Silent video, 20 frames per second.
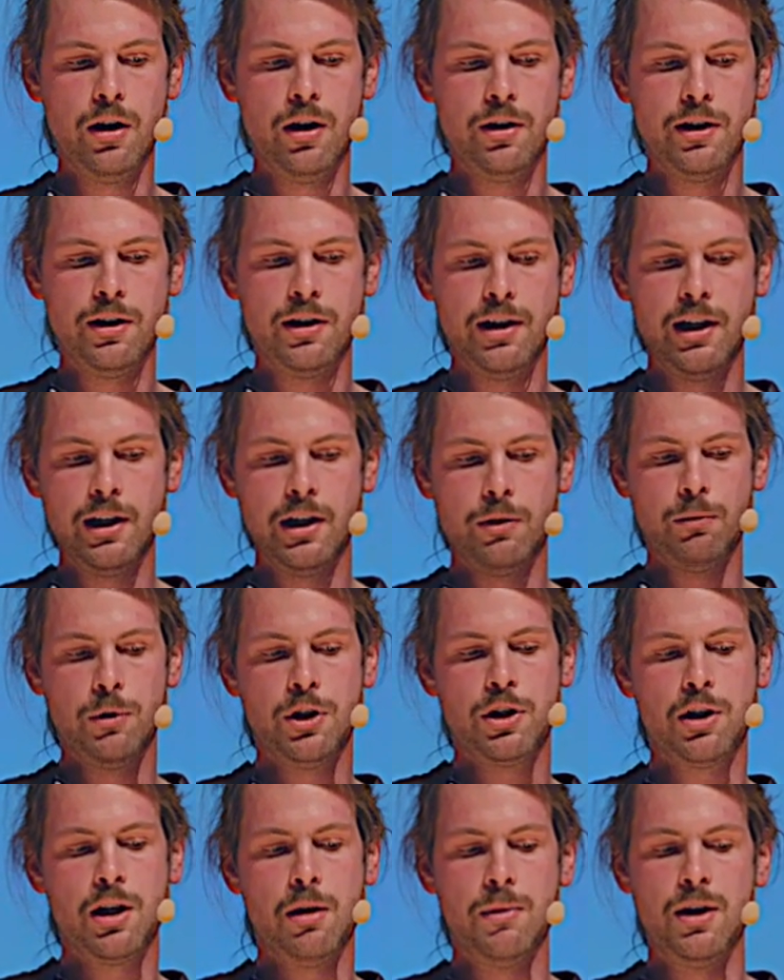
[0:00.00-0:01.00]
on the data
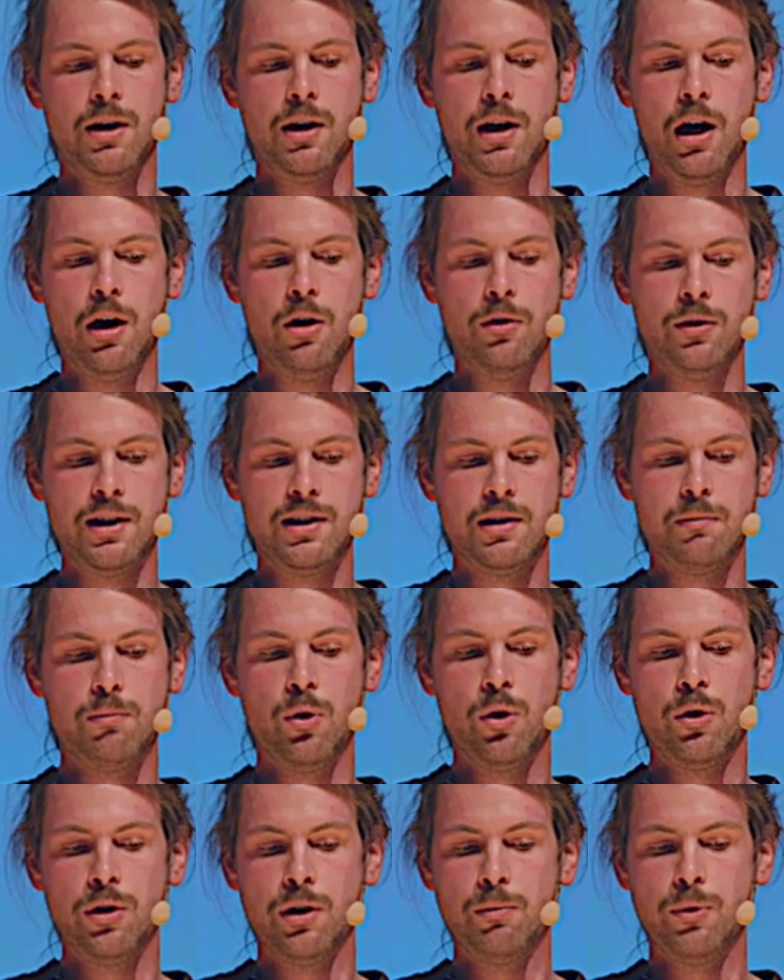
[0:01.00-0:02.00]
which coming out as a
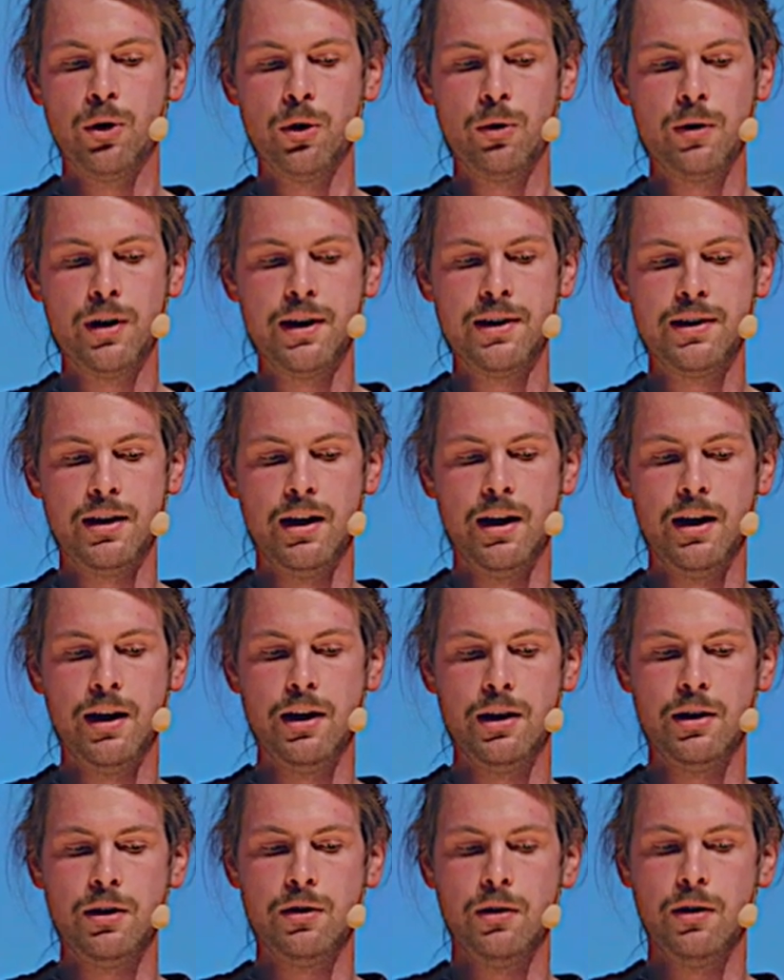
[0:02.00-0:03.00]
board in progress
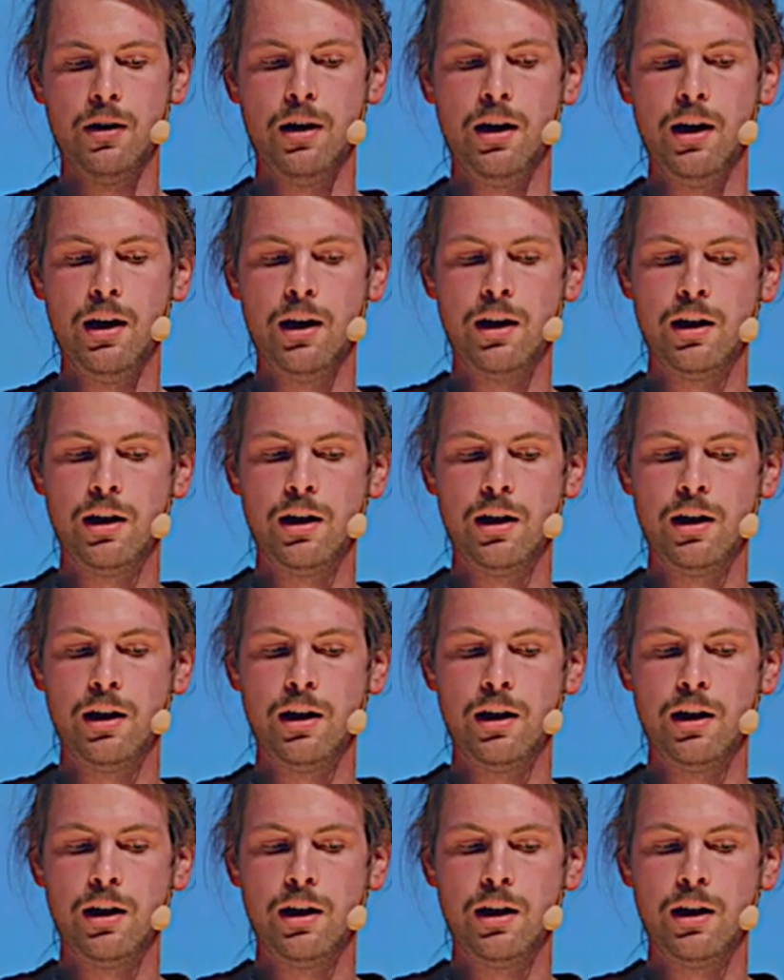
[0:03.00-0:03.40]
and uh,